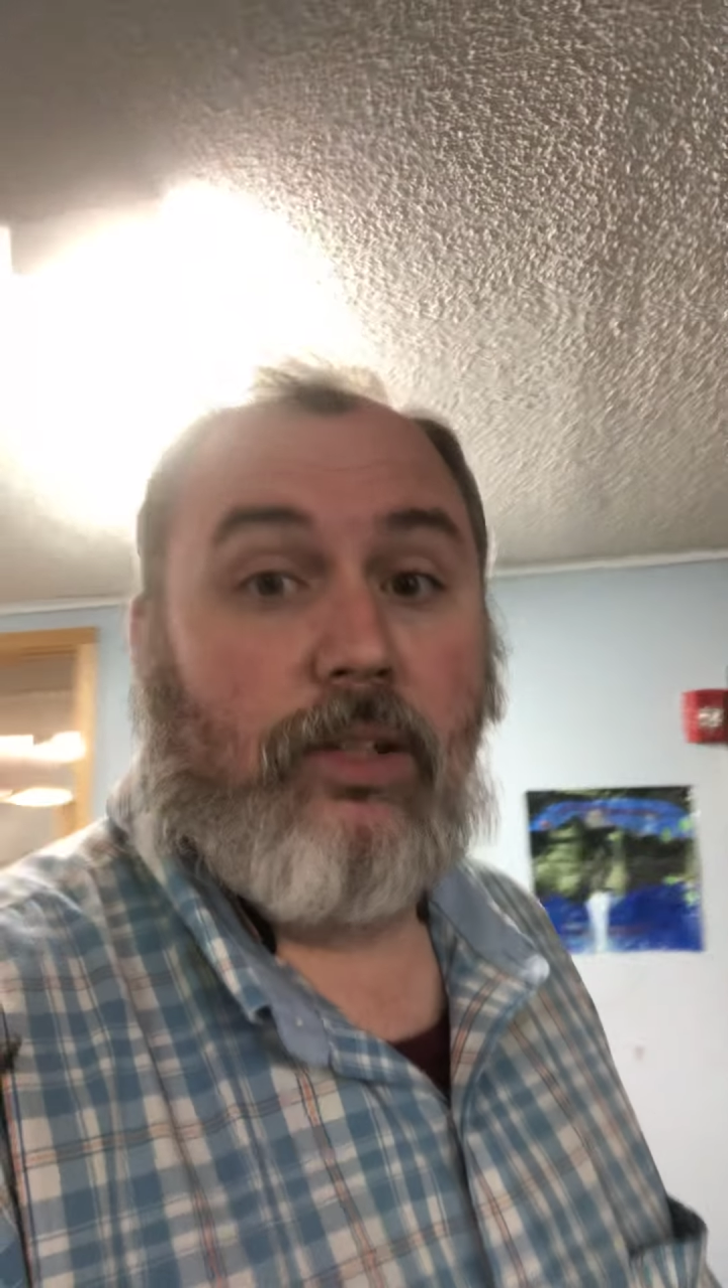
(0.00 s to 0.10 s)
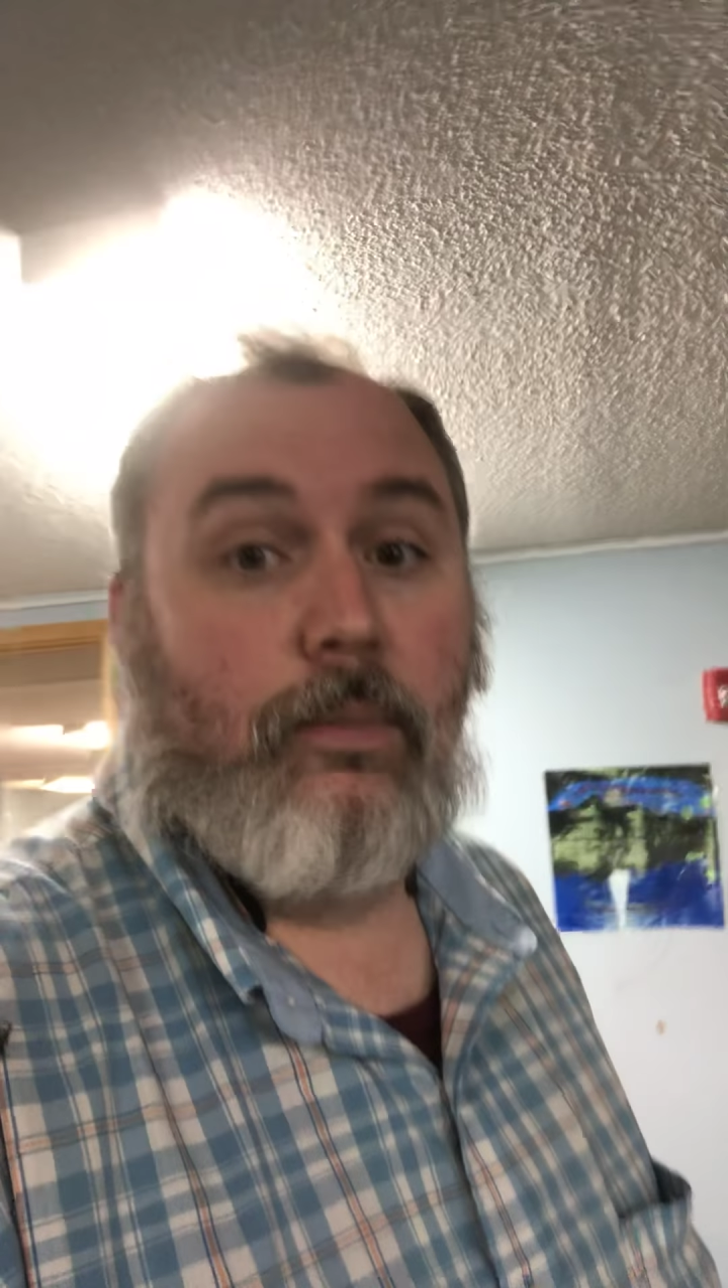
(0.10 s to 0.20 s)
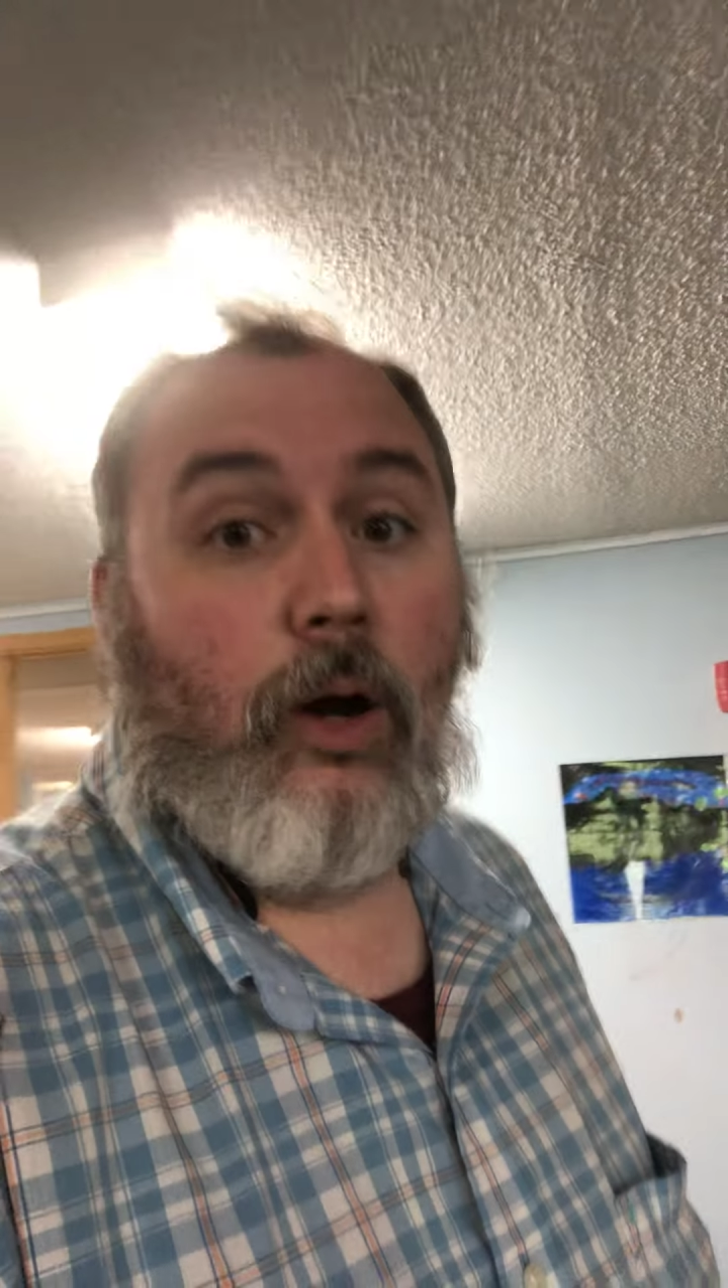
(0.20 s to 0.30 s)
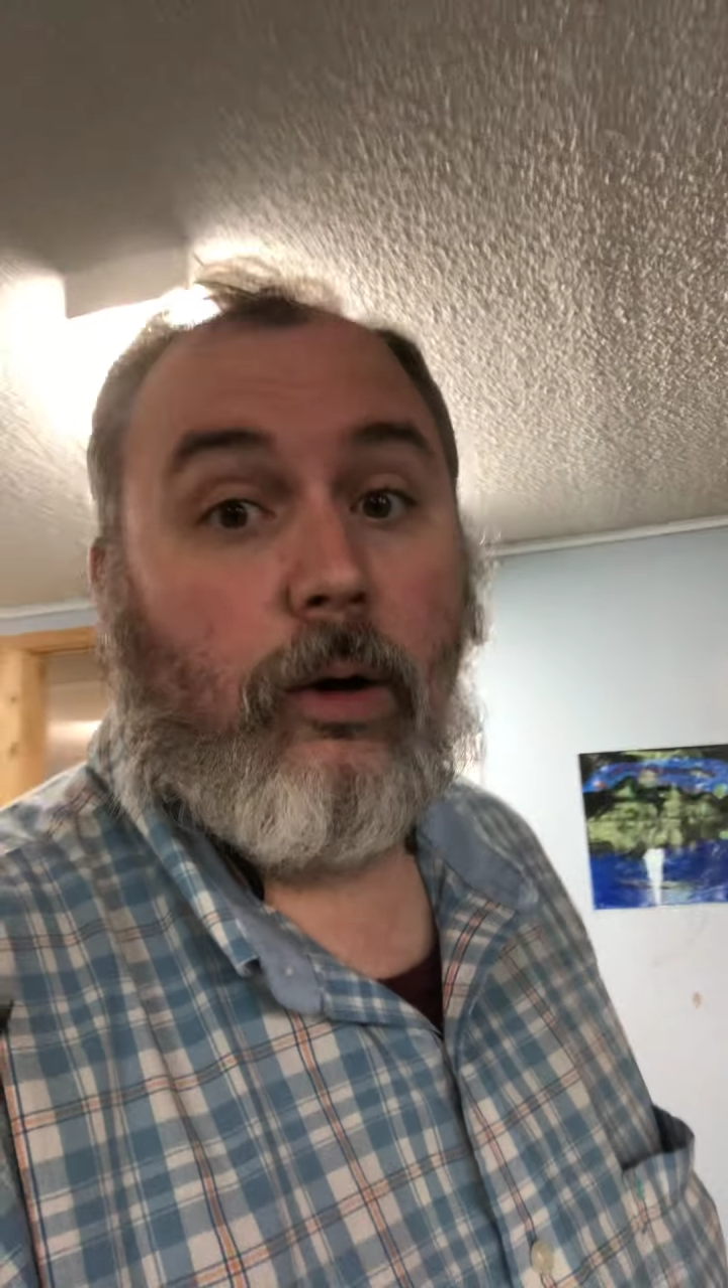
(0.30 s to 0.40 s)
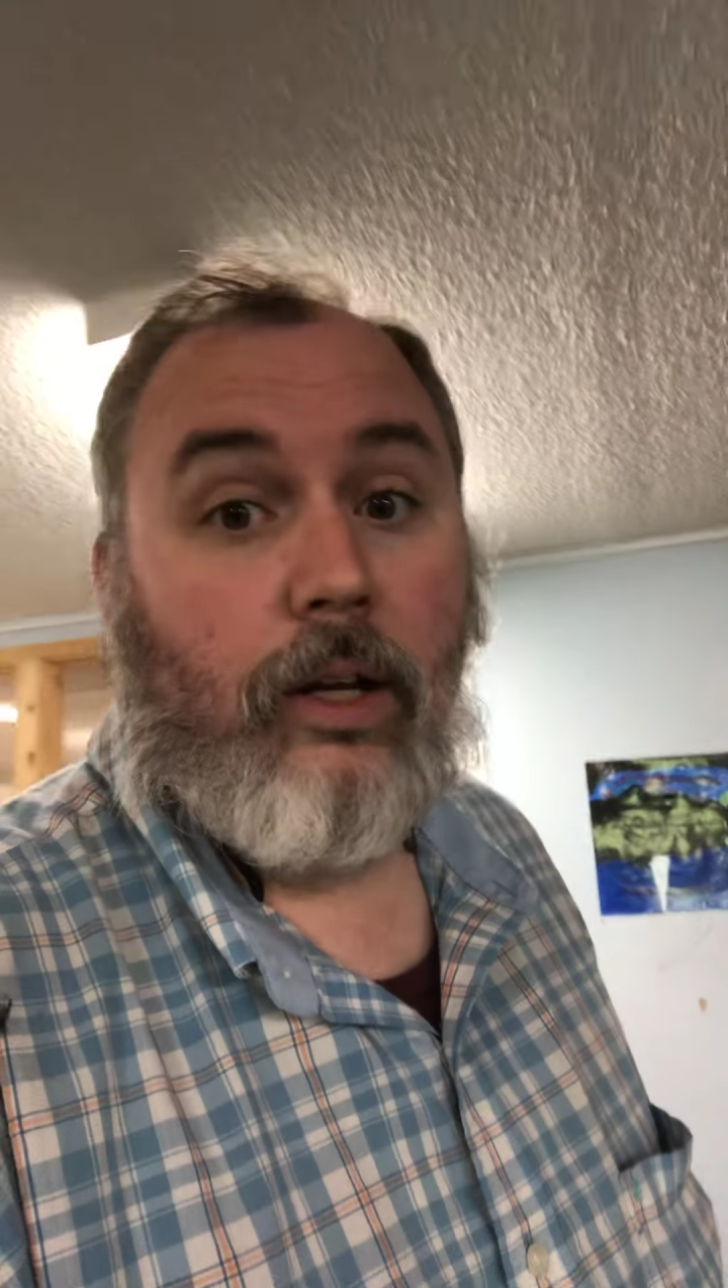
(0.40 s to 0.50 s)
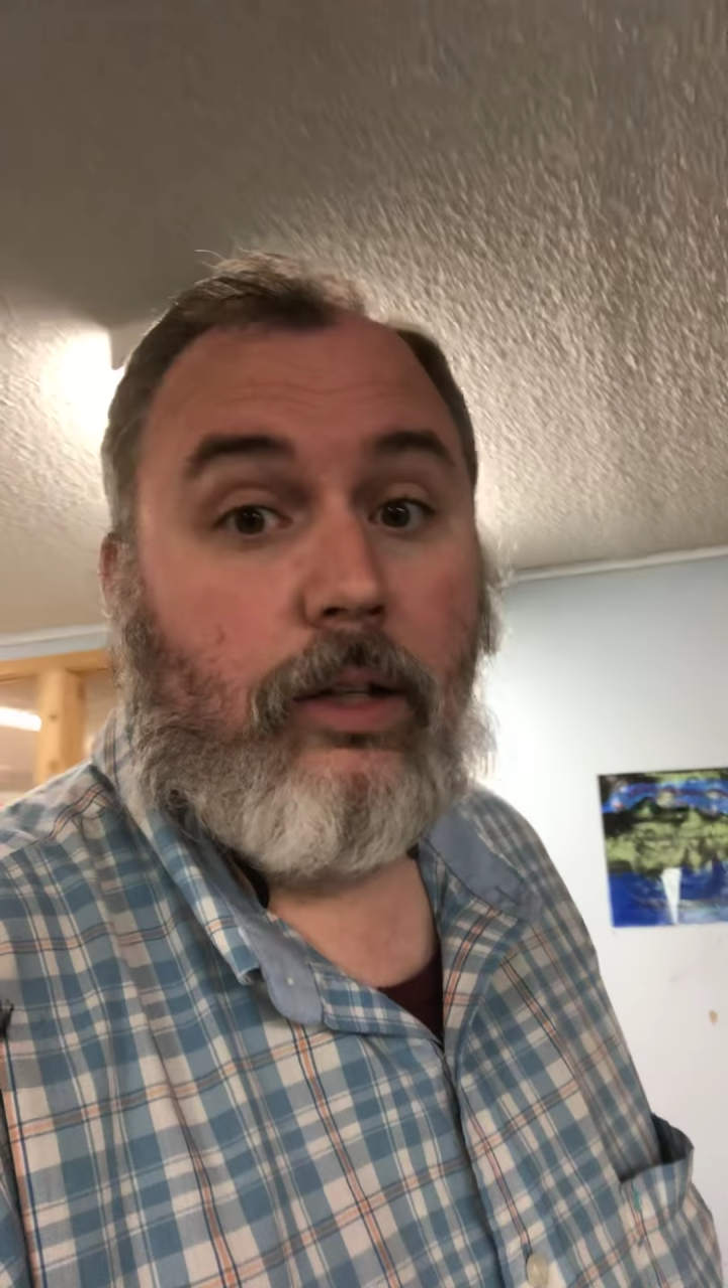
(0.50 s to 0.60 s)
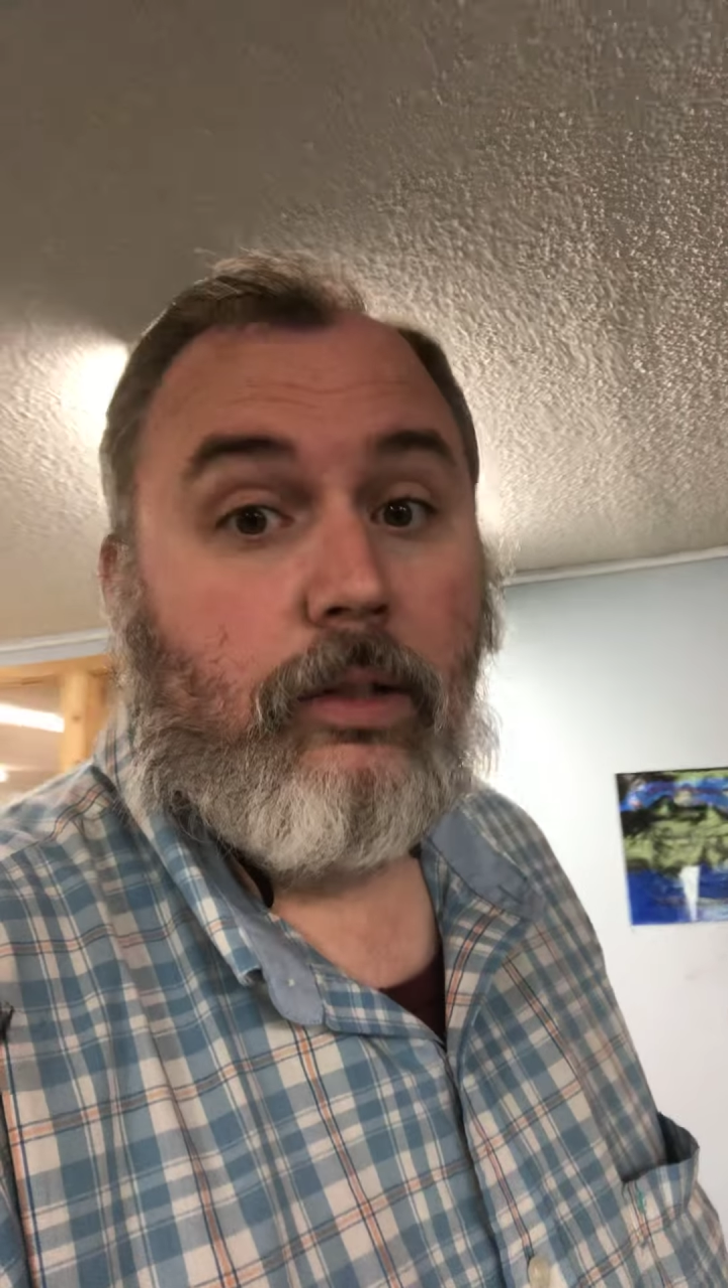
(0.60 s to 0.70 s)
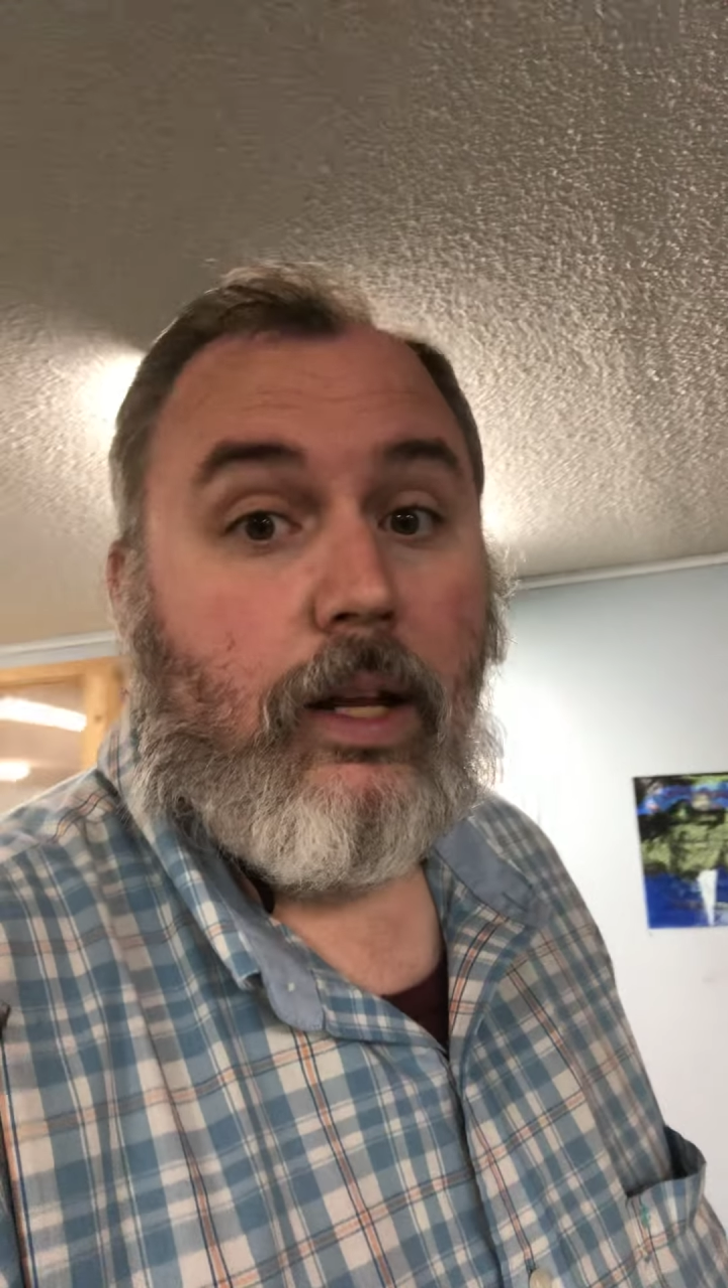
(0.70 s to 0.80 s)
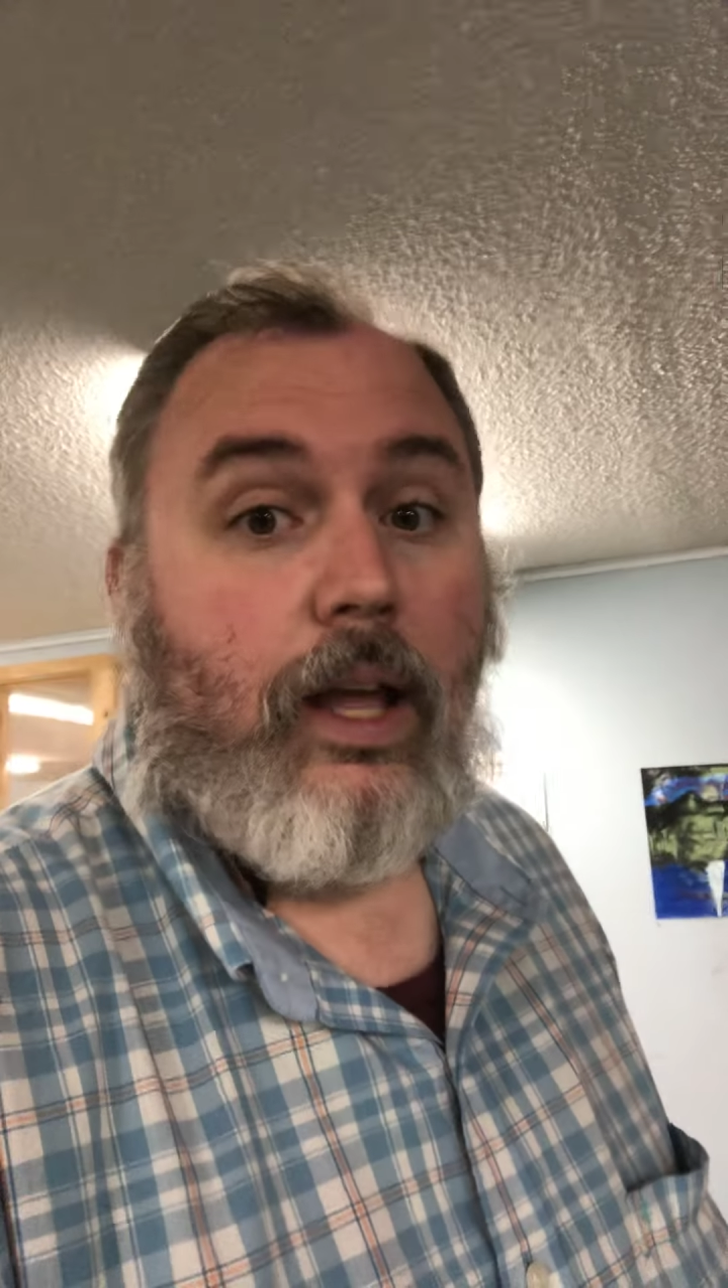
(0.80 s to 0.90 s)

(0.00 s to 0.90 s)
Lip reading: tomorrow,